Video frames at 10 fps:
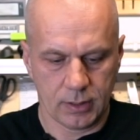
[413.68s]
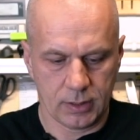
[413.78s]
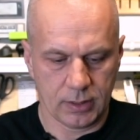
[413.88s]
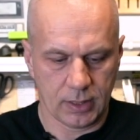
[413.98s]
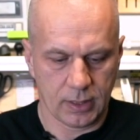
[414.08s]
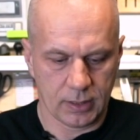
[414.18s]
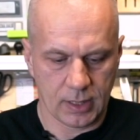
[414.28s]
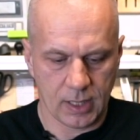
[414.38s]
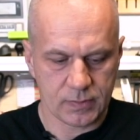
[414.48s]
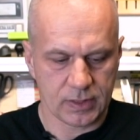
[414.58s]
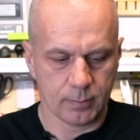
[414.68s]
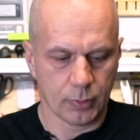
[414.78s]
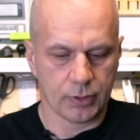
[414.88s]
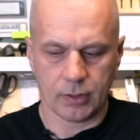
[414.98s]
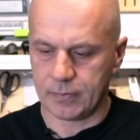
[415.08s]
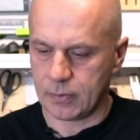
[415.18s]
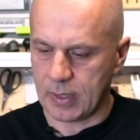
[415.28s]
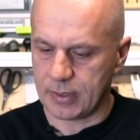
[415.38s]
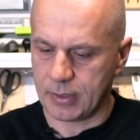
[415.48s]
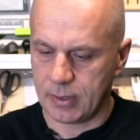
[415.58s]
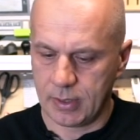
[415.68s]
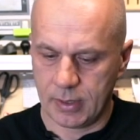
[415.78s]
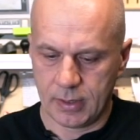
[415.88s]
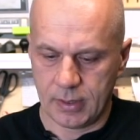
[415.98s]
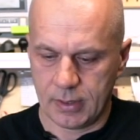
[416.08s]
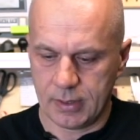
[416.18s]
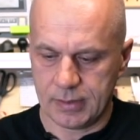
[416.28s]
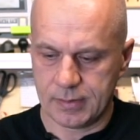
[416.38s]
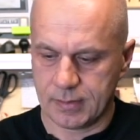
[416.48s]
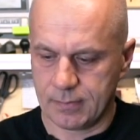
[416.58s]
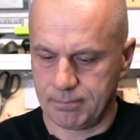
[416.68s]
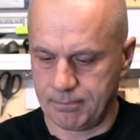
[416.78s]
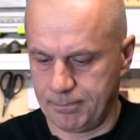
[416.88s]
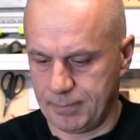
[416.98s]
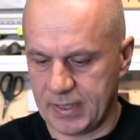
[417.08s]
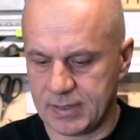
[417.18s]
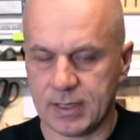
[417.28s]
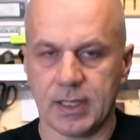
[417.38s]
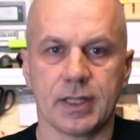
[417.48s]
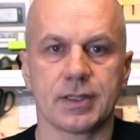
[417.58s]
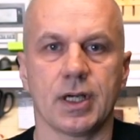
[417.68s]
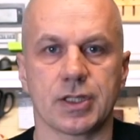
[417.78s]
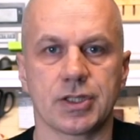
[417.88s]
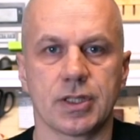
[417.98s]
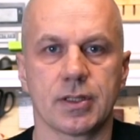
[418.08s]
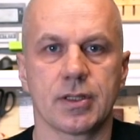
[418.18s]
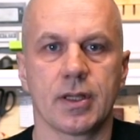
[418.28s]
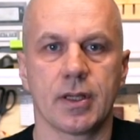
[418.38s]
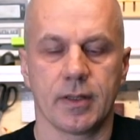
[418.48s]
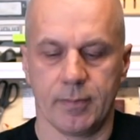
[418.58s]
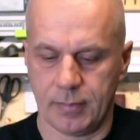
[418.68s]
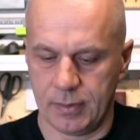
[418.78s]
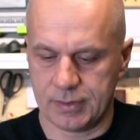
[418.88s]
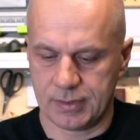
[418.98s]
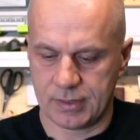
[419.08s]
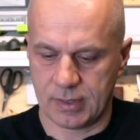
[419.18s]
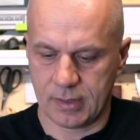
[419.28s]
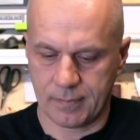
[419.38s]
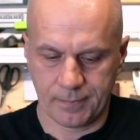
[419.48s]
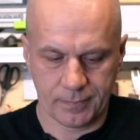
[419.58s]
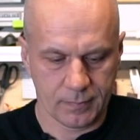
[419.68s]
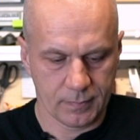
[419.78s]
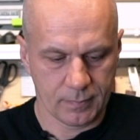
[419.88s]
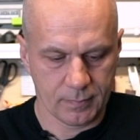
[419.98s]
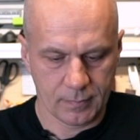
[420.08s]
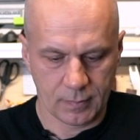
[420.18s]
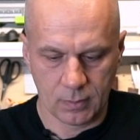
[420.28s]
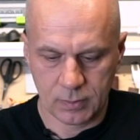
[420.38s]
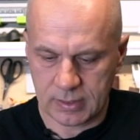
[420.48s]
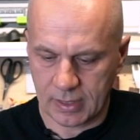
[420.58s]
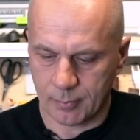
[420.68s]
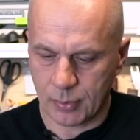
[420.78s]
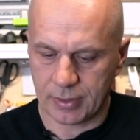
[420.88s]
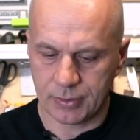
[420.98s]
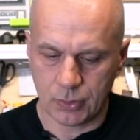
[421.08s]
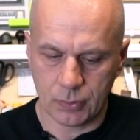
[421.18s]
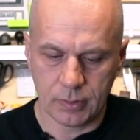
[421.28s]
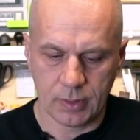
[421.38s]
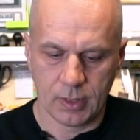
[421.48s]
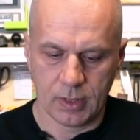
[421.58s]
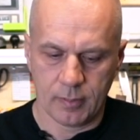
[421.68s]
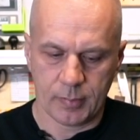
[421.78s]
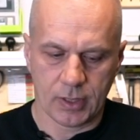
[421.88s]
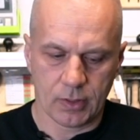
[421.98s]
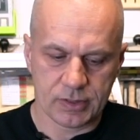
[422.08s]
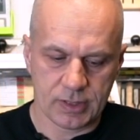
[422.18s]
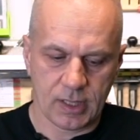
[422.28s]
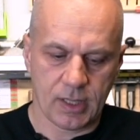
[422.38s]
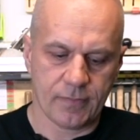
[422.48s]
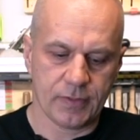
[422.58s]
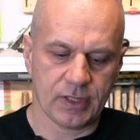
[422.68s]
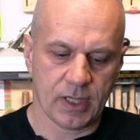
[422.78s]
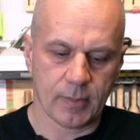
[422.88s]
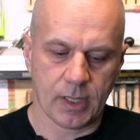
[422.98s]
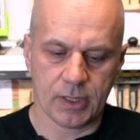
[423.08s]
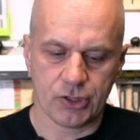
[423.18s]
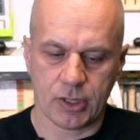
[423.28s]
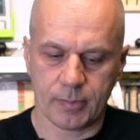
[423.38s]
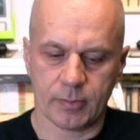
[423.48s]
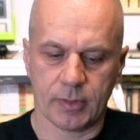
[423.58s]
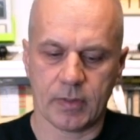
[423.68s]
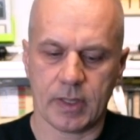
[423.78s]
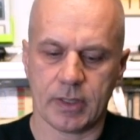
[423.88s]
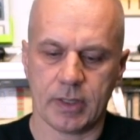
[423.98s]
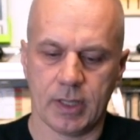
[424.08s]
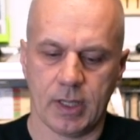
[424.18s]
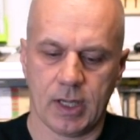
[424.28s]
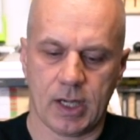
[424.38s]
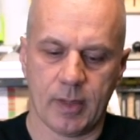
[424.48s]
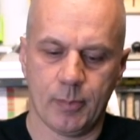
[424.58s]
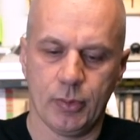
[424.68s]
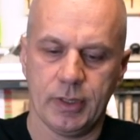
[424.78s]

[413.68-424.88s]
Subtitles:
the outside body of the runner is basically untouched. It's looks like brand new, because every time I sharpen my runner, I put